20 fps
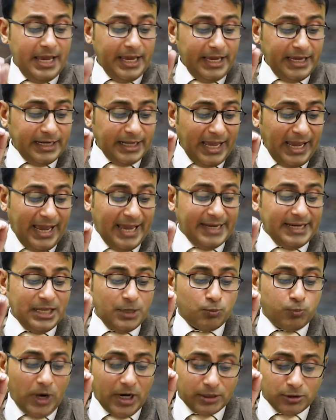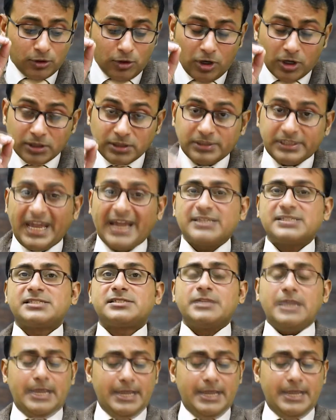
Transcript: in any one context.